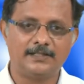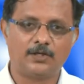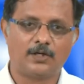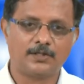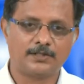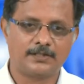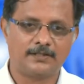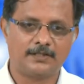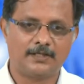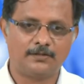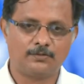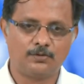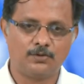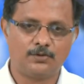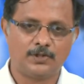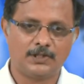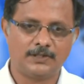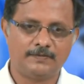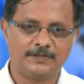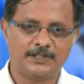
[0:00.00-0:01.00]
oxygen and
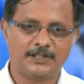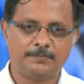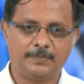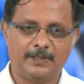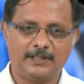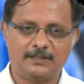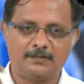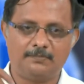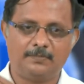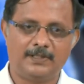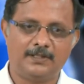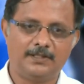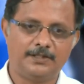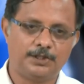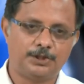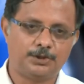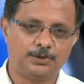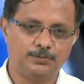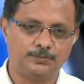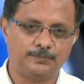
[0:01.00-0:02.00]
glucose, which is picked up by the
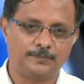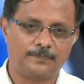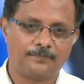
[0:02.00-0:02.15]
tissue.